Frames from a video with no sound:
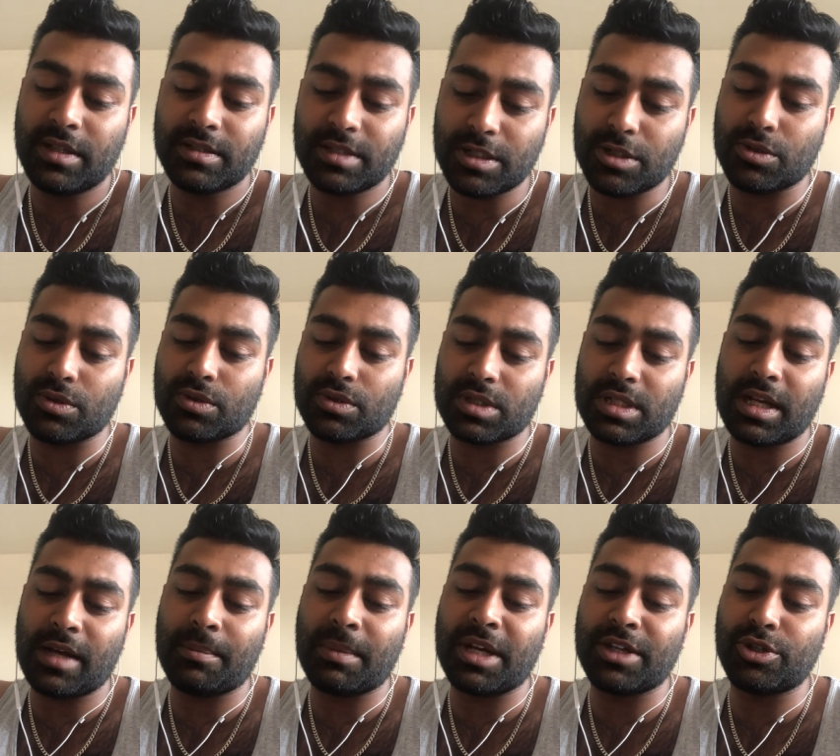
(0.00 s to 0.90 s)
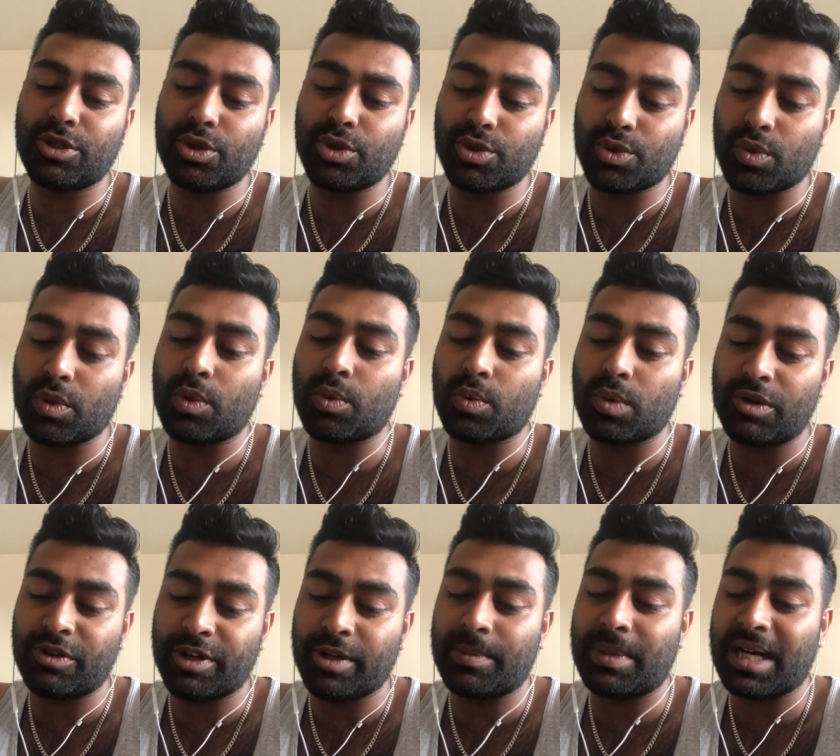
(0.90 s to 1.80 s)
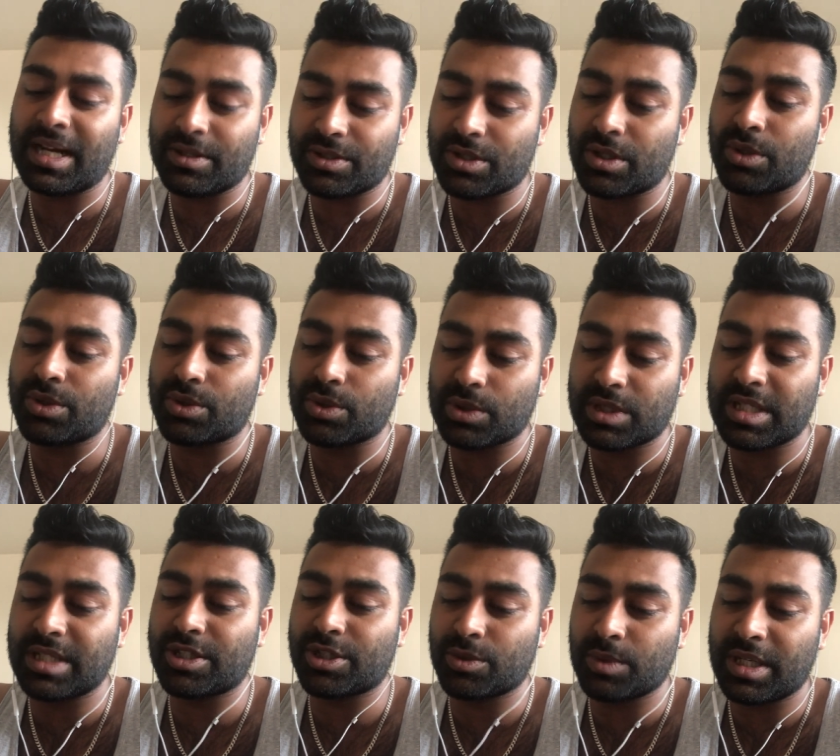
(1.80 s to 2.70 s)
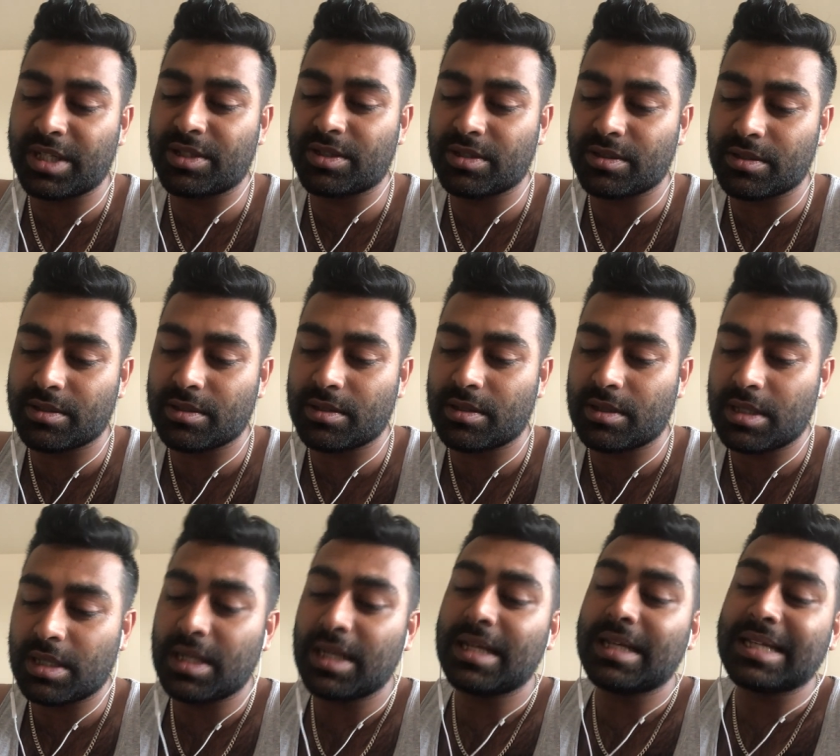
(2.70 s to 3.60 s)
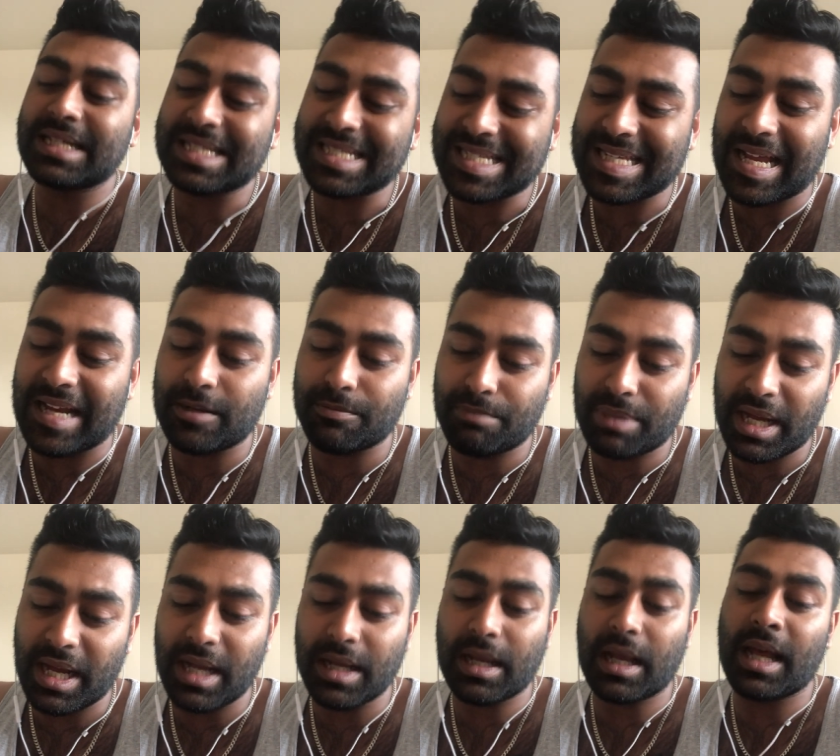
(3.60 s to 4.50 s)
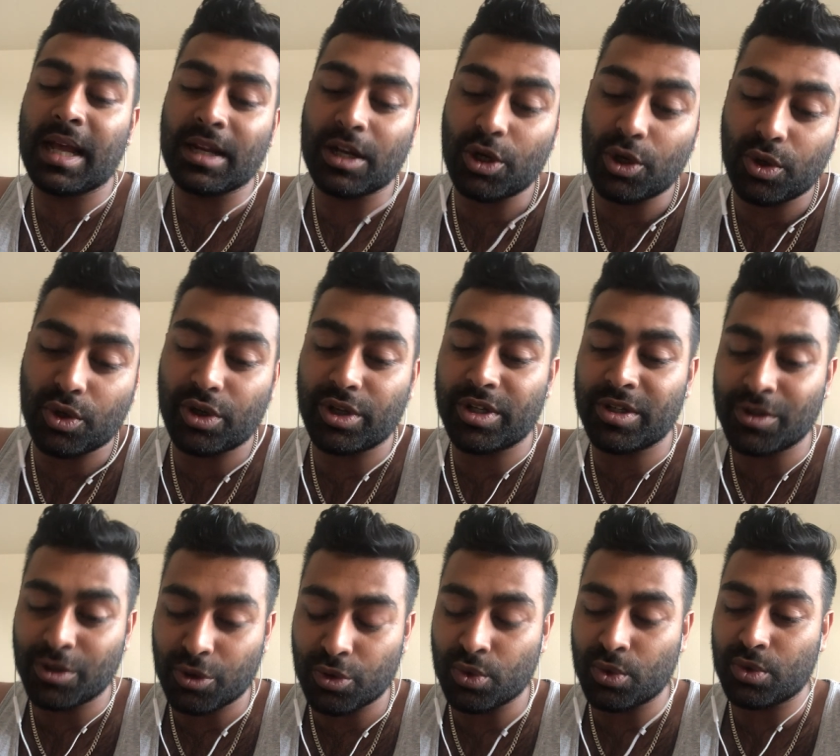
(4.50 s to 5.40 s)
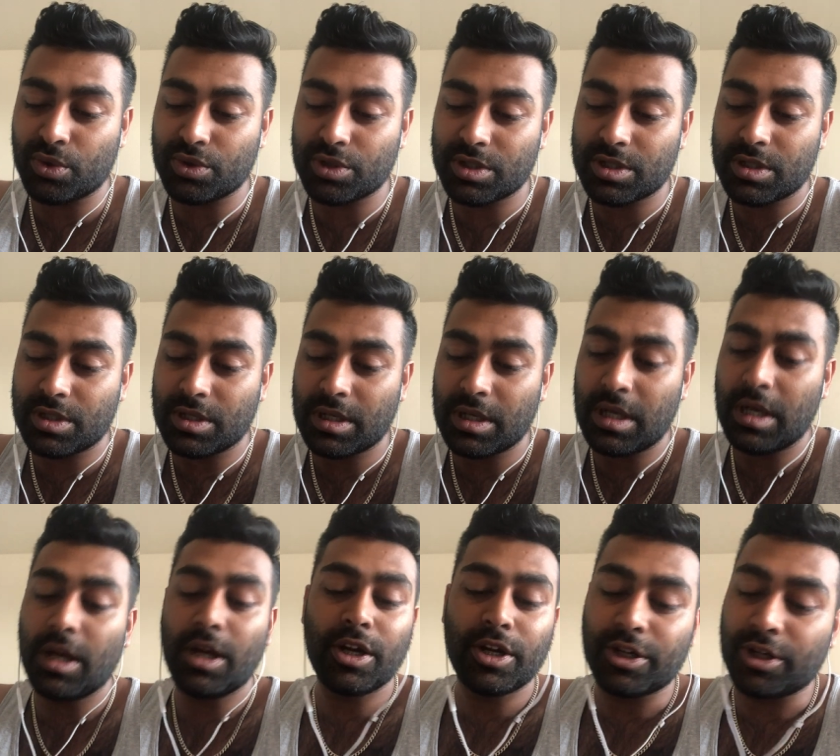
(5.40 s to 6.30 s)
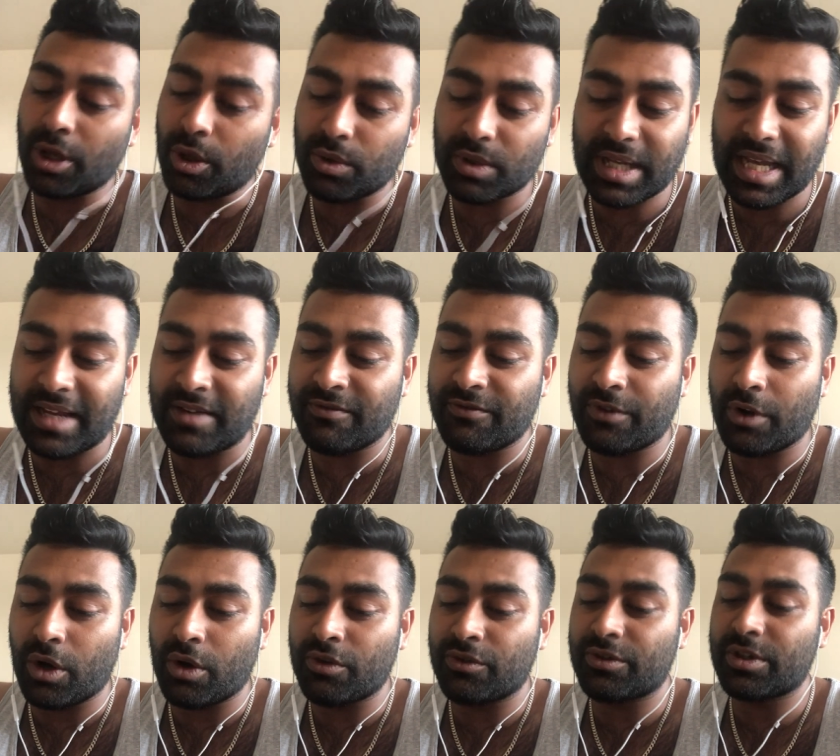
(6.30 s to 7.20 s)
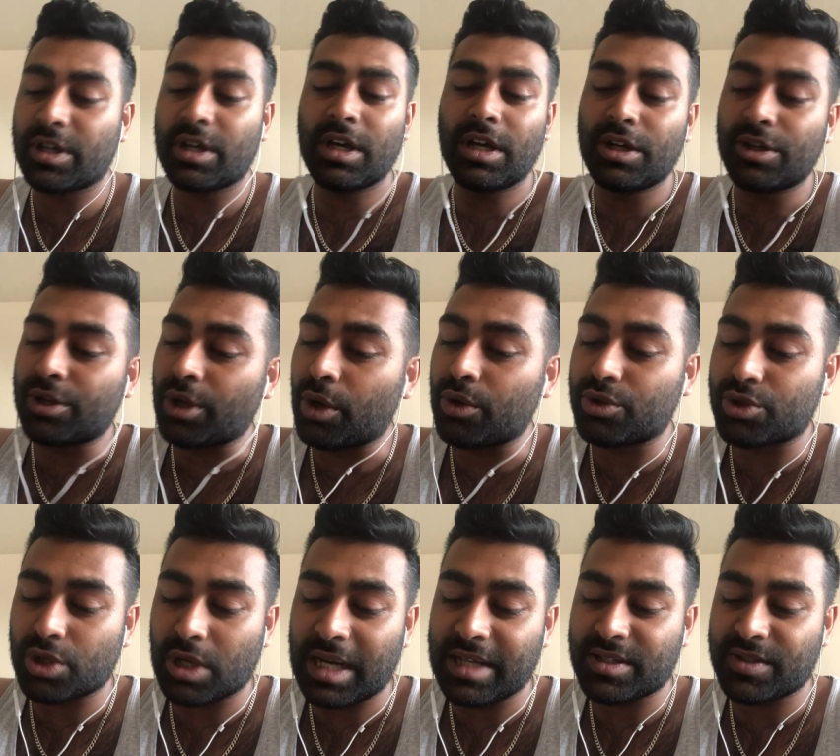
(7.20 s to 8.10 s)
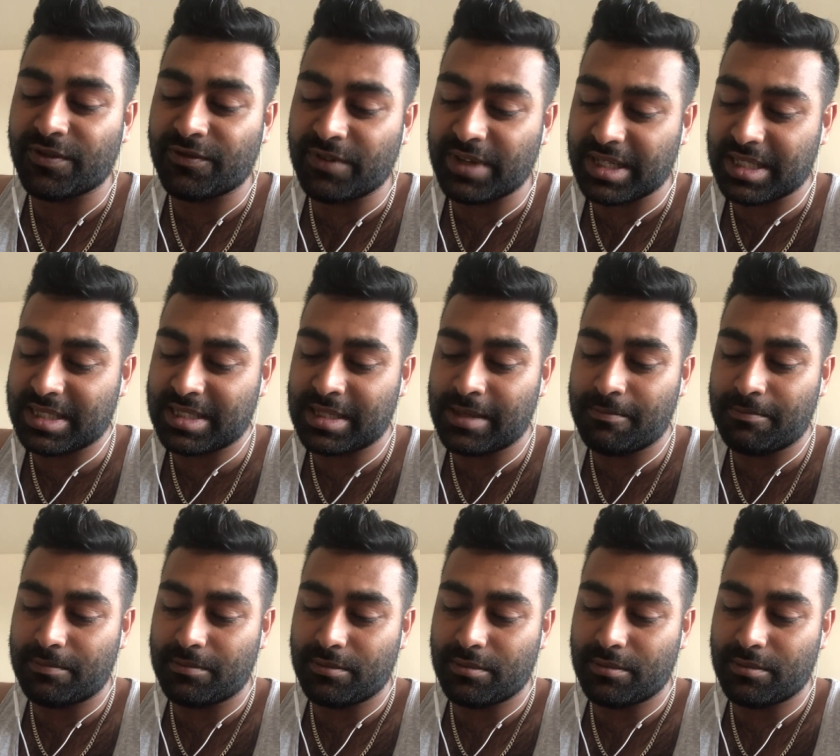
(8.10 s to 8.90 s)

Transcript: this looks like my usual worry about social situations. Stand back and look at your thoughts. Don't get involved, don't try to fix them.